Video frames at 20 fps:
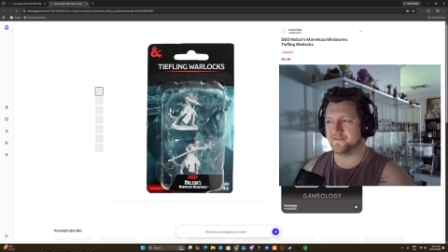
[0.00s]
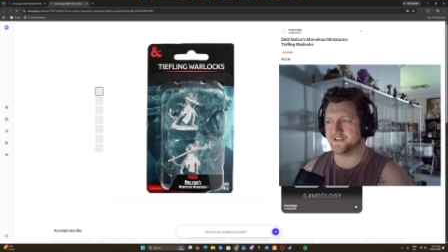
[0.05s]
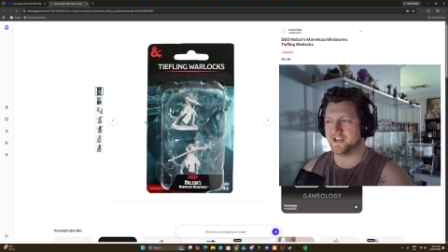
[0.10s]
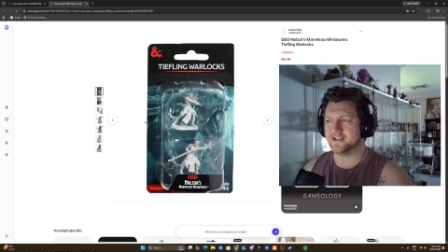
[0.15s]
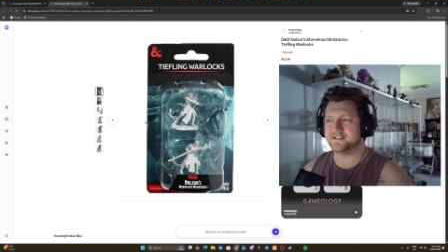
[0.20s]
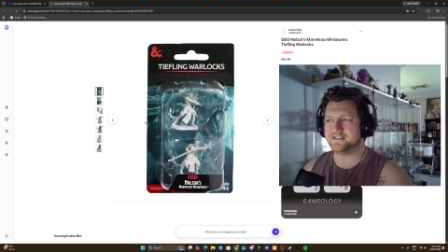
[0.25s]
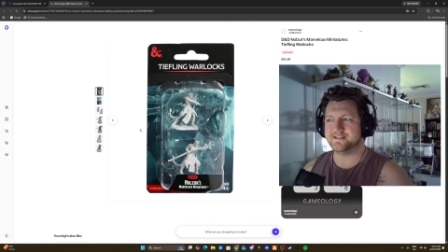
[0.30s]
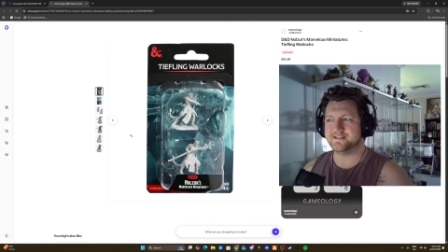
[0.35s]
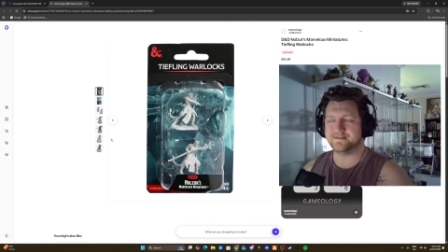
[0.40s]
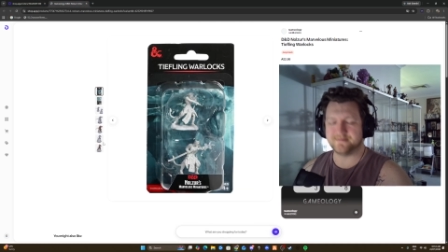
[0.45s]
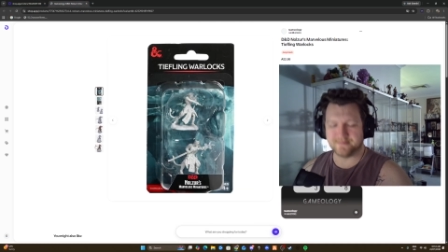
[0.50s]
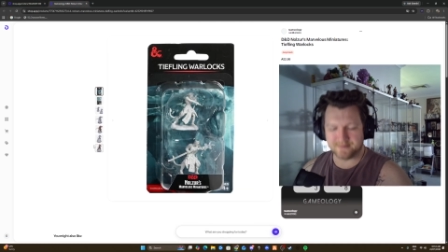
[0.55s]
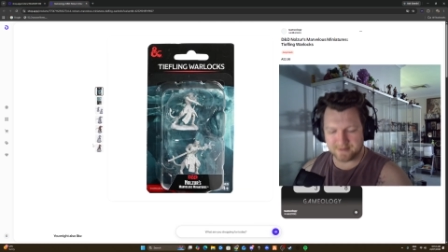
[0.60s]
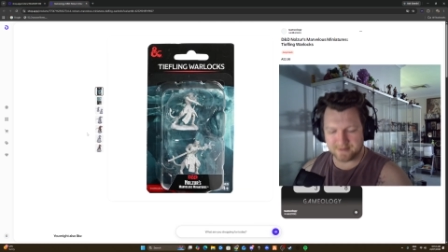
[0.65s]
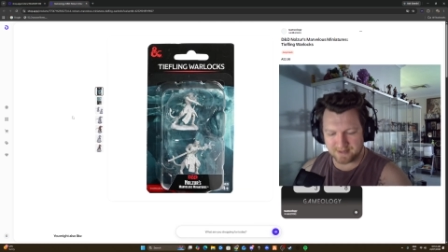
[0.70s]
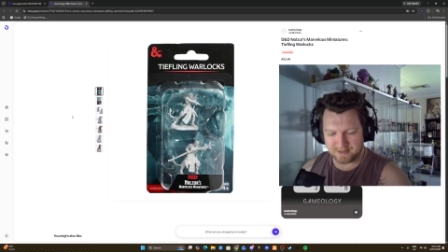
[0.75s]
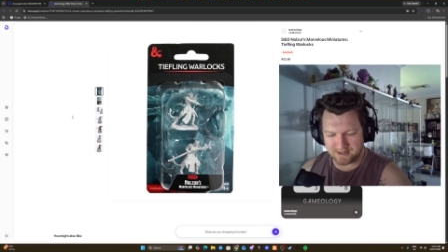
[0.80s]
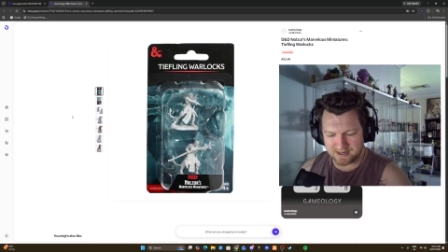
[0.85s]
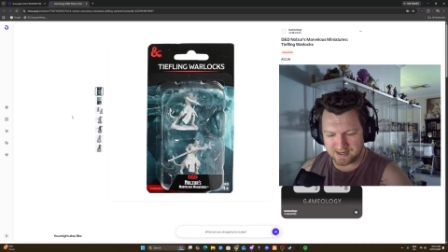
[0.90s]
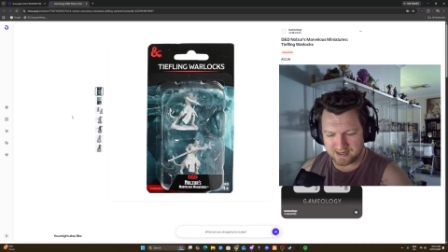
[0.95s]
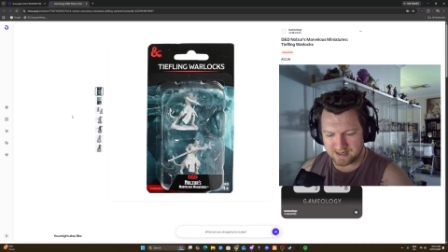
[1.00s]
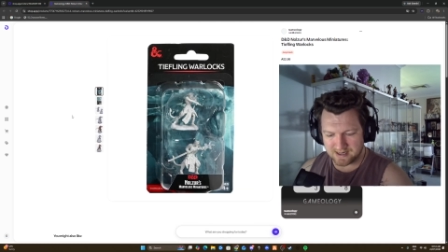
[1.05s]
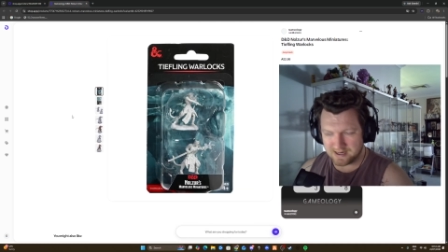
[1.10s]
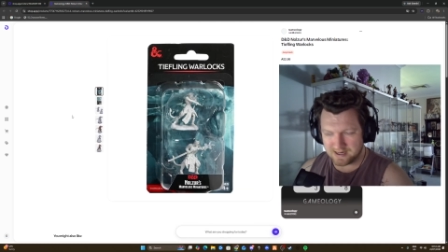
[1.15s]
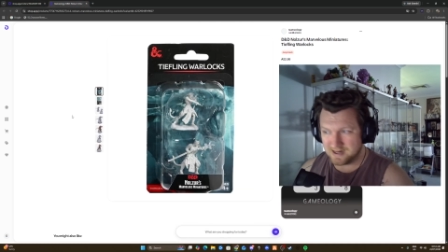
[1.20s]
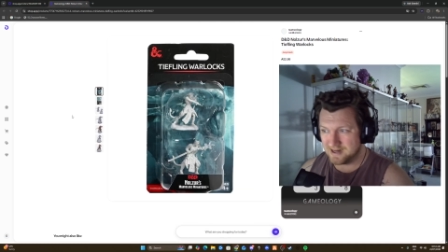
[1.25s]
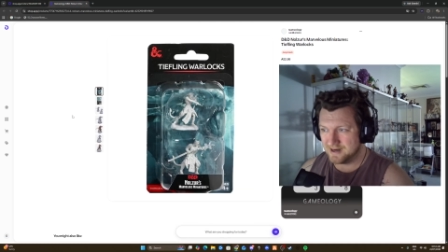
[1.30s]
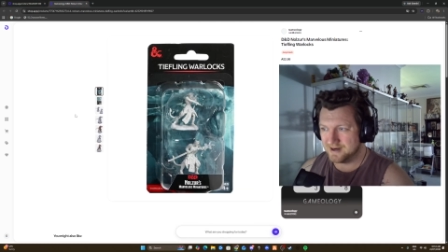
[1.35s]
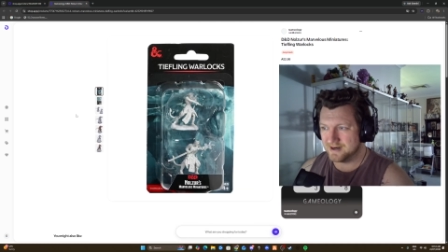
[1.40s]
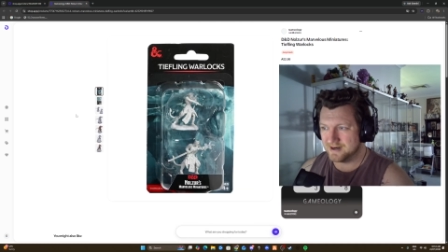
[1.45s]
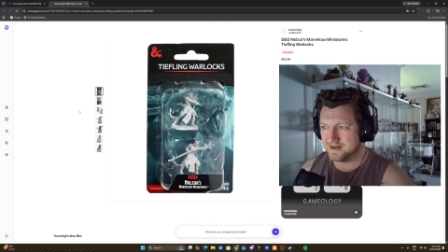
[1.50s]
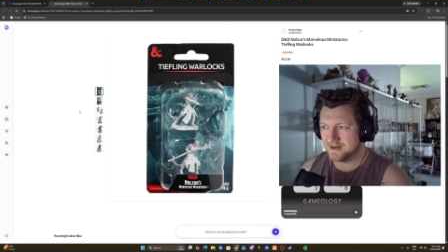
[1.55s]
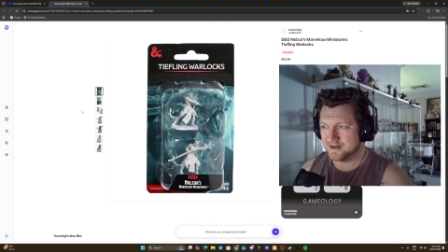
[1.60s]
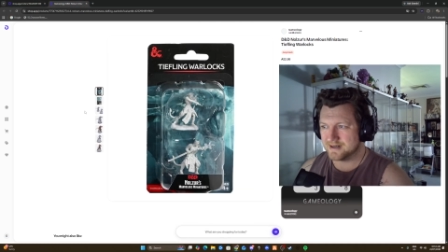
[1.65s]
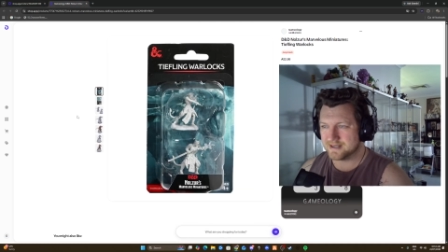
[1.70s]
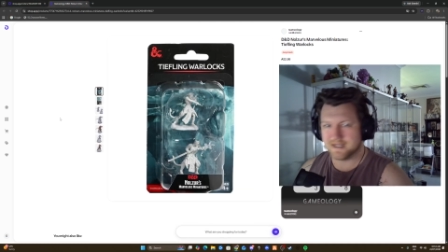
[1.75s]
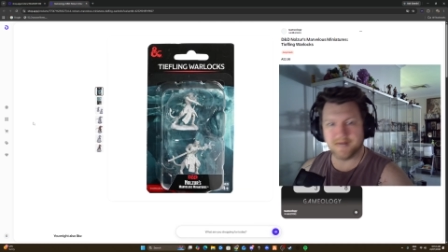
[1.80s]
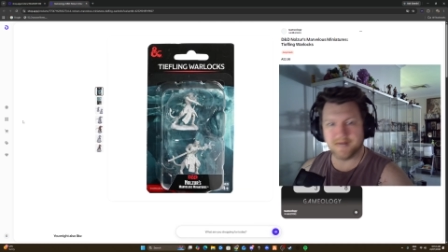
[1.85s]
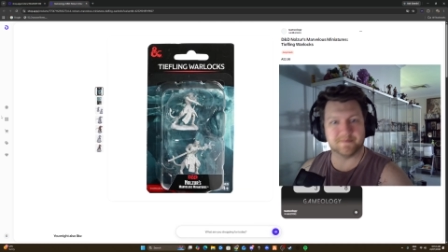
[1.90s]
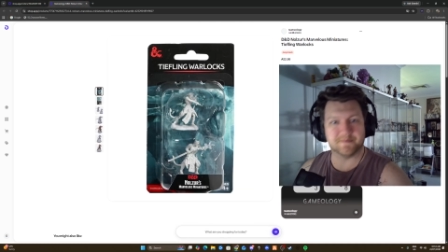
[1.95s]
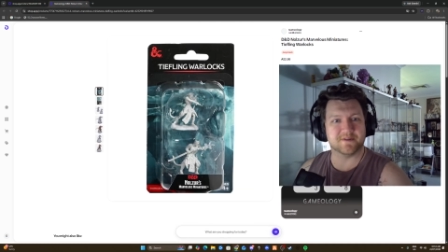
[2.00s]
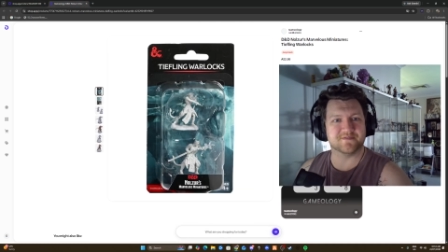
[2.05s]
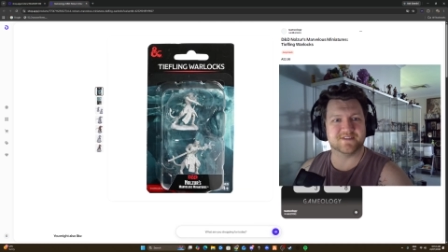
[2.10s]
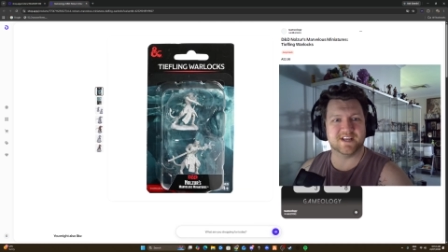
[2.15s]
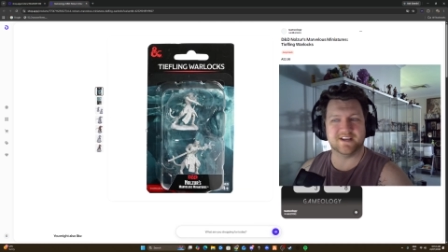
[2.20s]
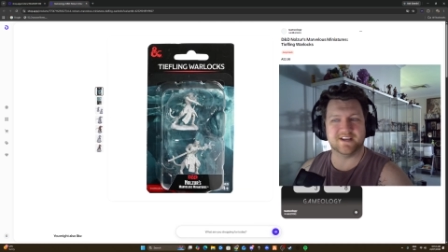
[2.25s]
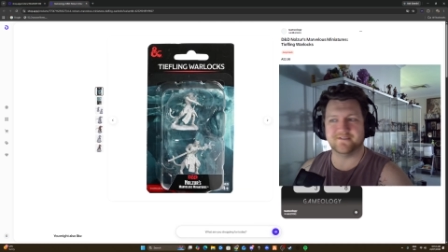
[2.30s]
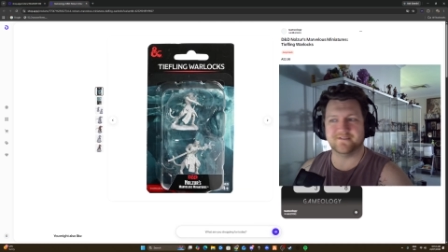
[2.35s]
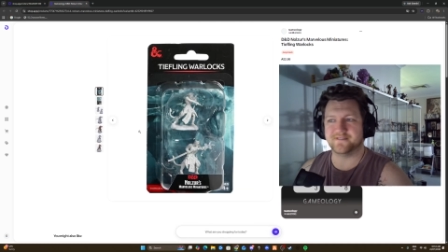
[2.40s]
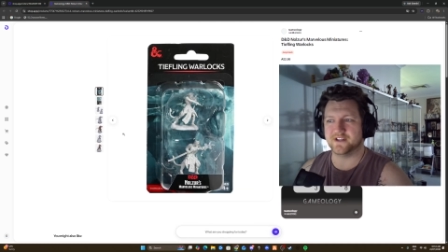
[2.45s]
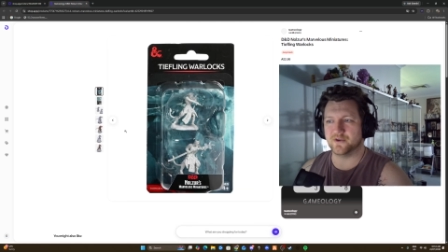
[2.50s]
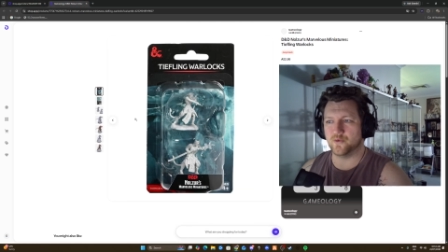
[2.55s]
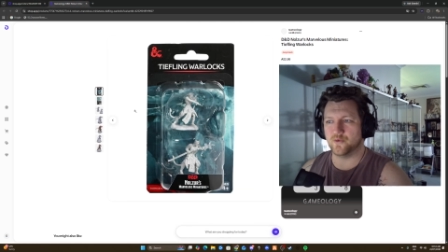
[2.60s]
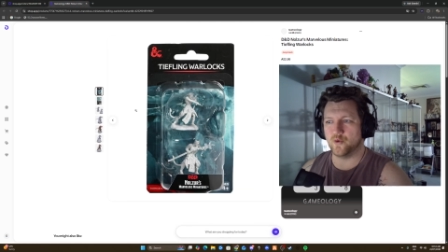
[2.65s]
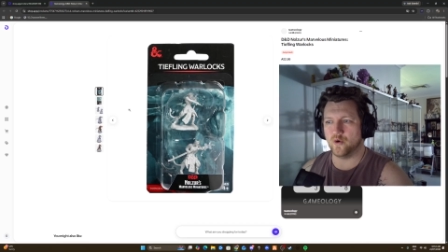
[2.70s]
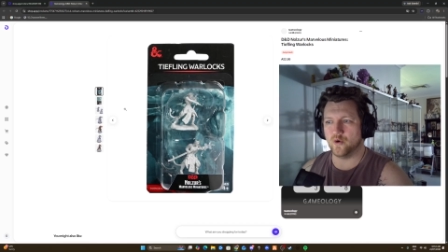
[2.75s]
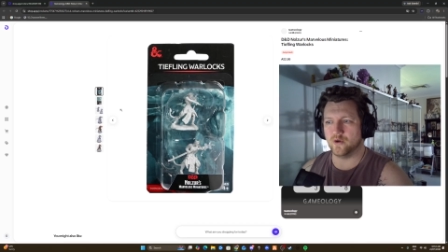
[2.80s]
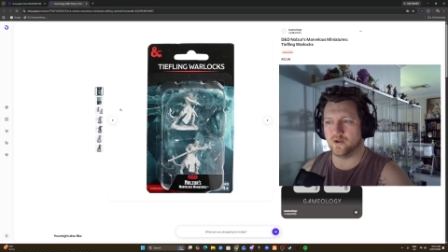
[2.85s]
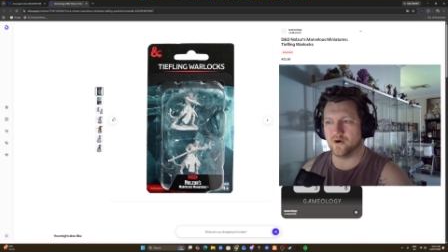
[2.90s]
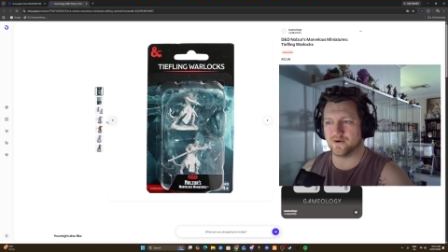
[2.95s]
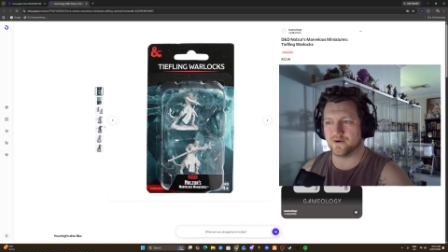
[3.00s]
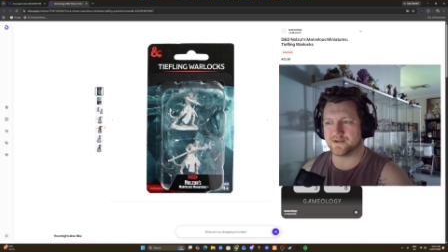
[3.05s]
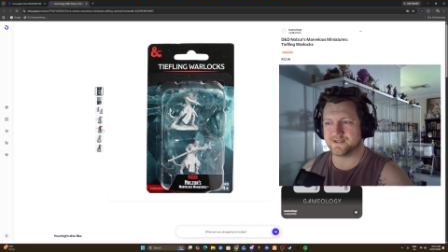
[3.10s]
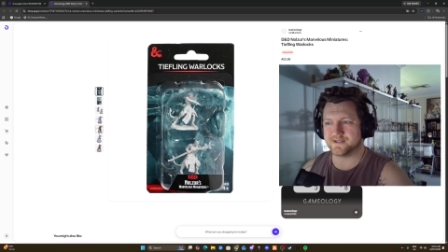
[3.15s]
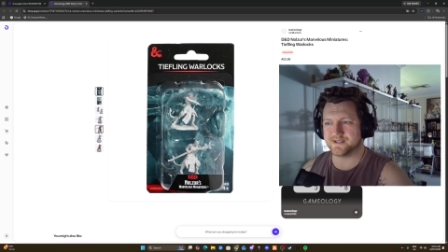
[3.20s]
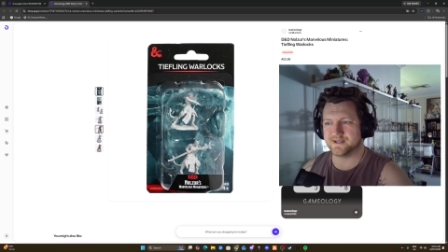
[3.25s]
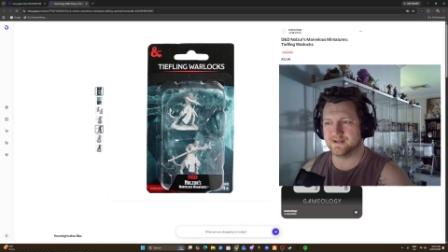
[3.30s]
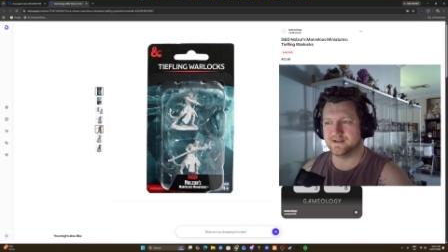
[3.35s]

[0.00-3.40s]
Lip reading: again. Couple of tiefling warlocks.